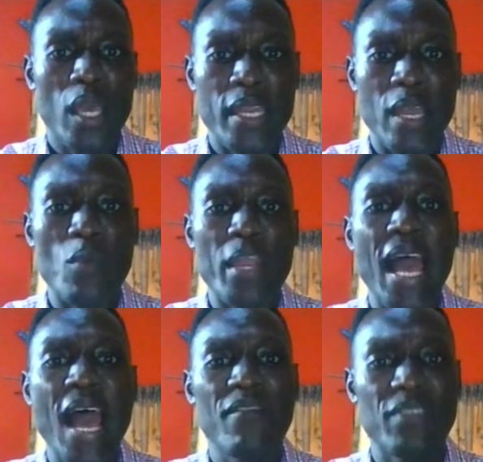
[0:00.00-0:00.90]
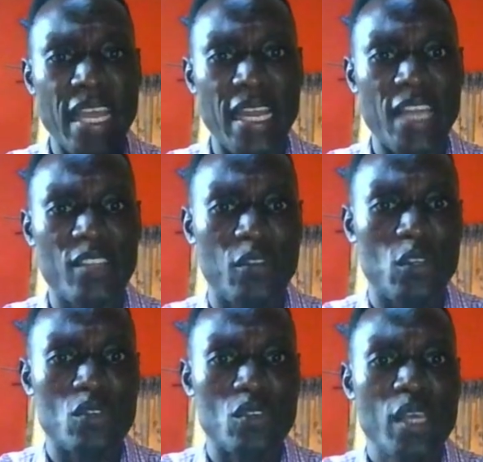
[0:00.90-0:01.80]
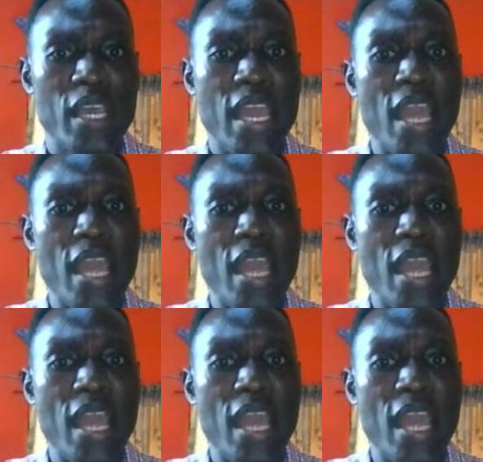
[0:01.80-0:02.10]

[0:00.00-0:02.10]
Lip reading: Then we have the electrons.